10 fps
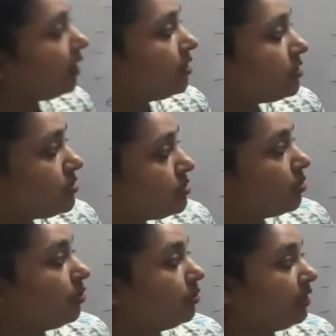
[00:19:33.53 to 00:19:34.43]

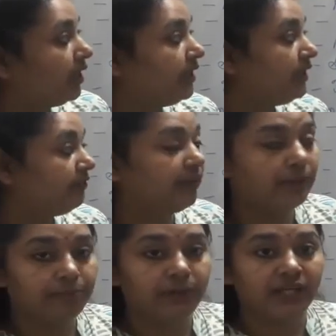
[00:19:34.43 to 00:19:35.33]
So their
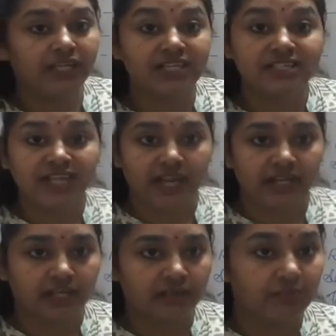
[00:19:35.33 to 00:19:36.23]
development is
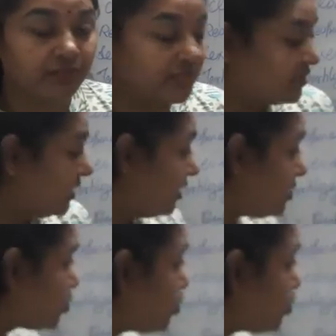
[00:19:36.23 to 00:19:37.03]
direct, means there is